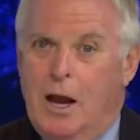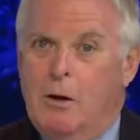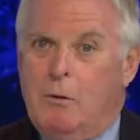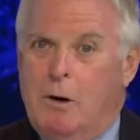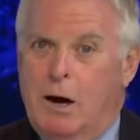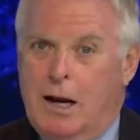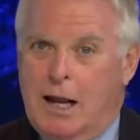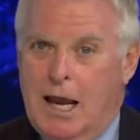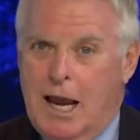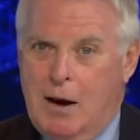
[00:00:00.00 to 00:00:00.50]

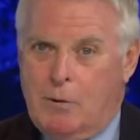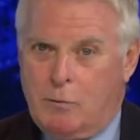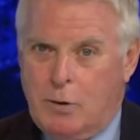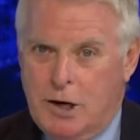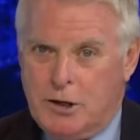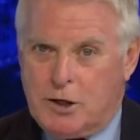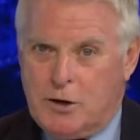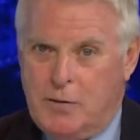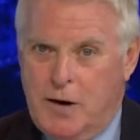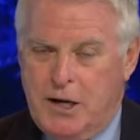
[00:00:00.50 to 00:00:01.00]
While I have
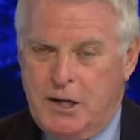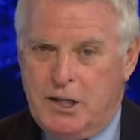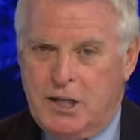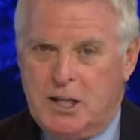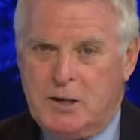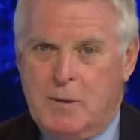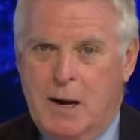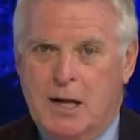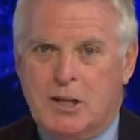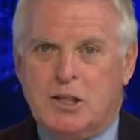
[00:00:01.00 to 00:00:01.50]

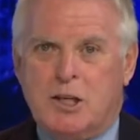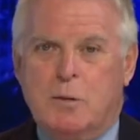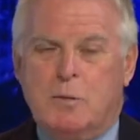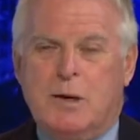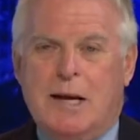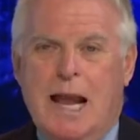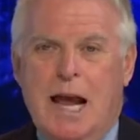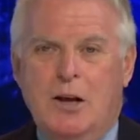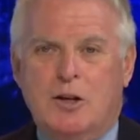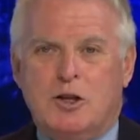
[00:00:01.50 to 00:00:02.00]
reservations about
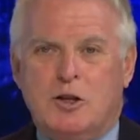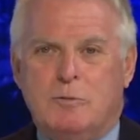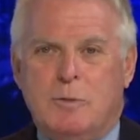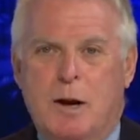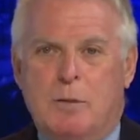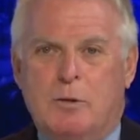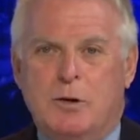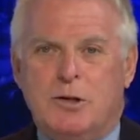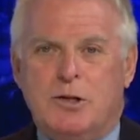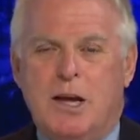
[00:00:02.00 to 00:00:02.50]
some council
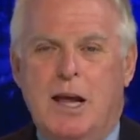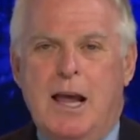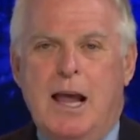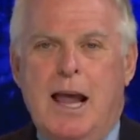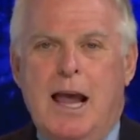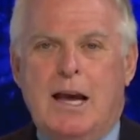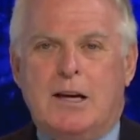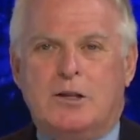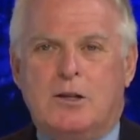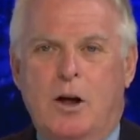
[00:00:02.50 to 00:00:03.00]
members,
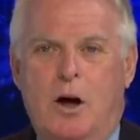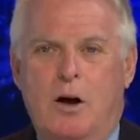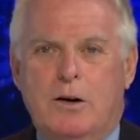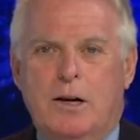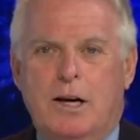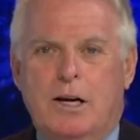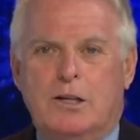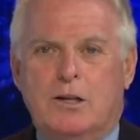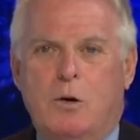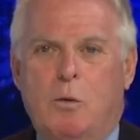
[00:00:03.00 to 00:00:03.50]
as
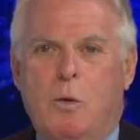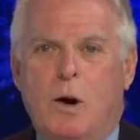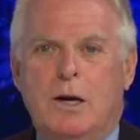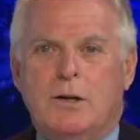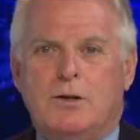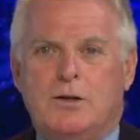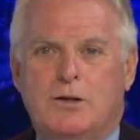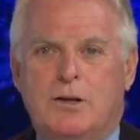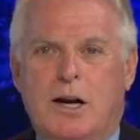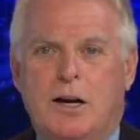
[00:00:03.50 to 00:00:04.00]
long as
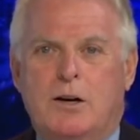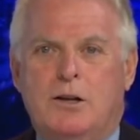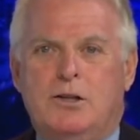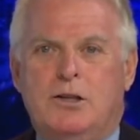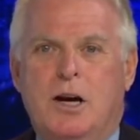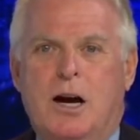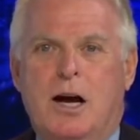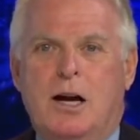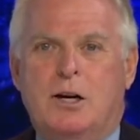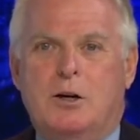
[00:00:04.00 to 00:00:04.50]
Westsider
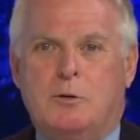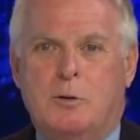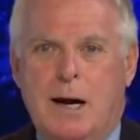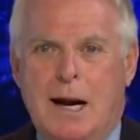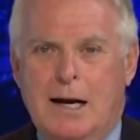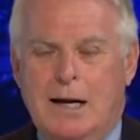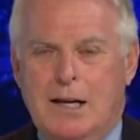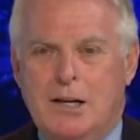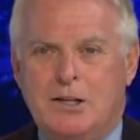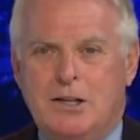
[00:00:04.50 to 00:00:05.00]
John
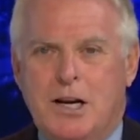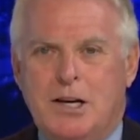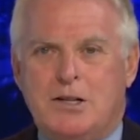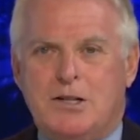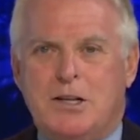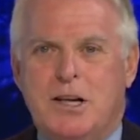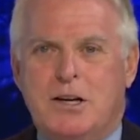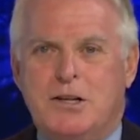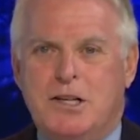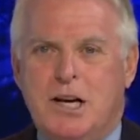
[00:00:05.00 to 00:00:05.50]
Cranley
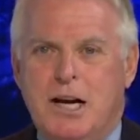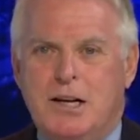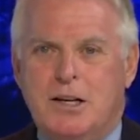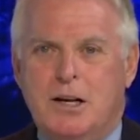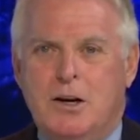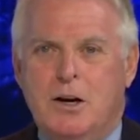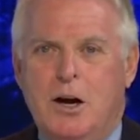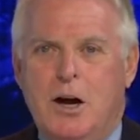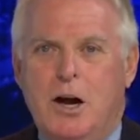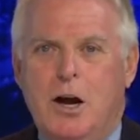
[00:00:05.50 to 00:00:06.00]
sets the
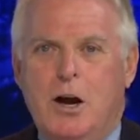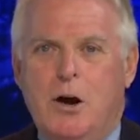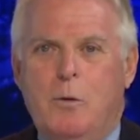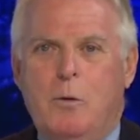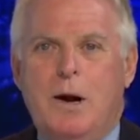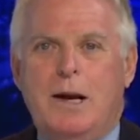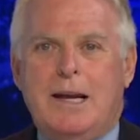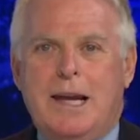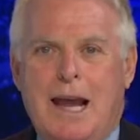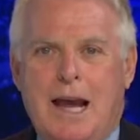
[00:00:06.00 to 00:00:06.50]
agenda,
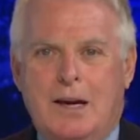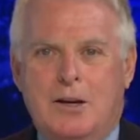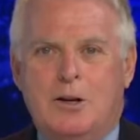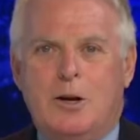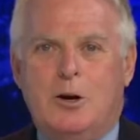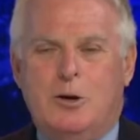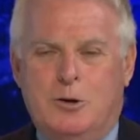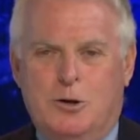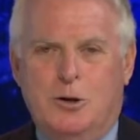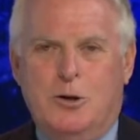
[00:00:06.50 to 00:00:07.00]
we can't
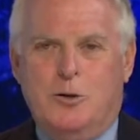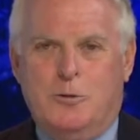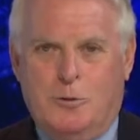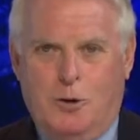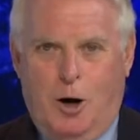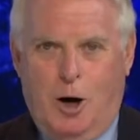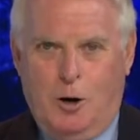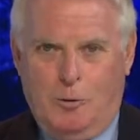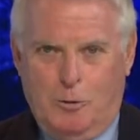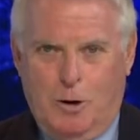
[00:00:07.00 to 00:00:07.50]
go too
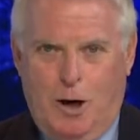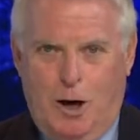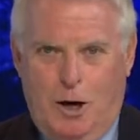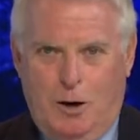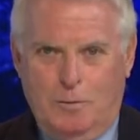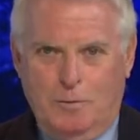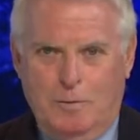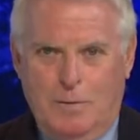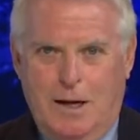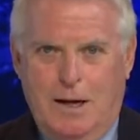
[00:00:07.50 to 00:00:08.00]
far
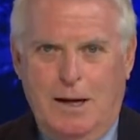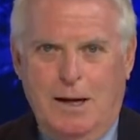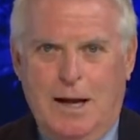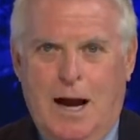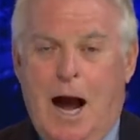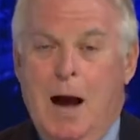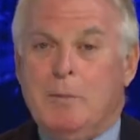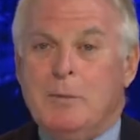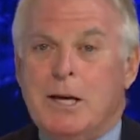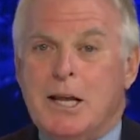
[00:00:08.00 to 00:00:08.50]
wrong.
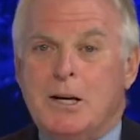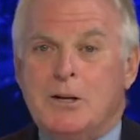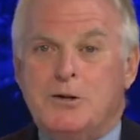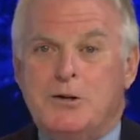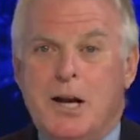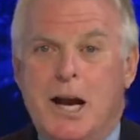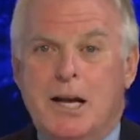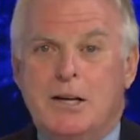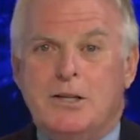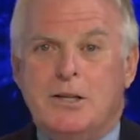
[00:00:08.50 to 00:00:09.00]
I'm
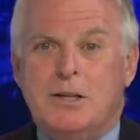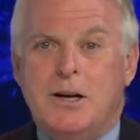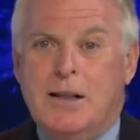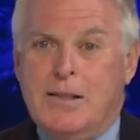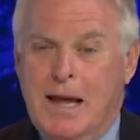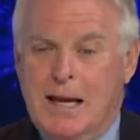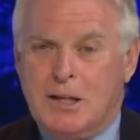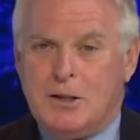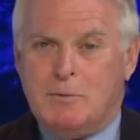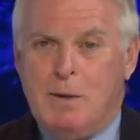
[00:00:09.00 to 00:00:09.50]
Dennis Janson,
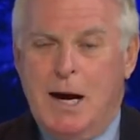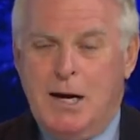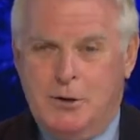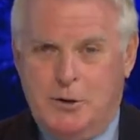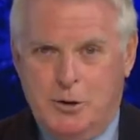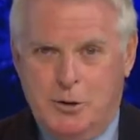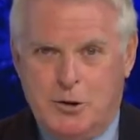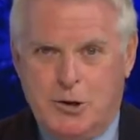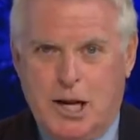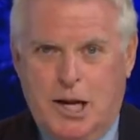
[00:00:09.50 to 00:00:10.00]
and that's my
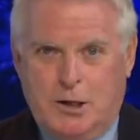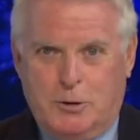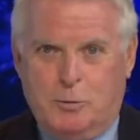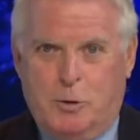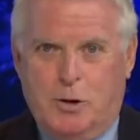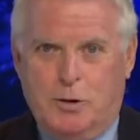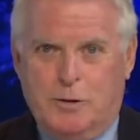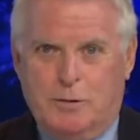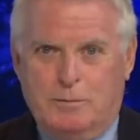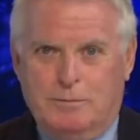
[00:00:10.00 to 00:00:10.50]
two cents
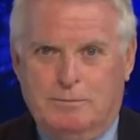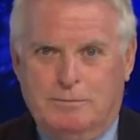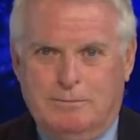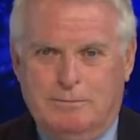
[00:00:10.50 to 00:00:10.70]
worth.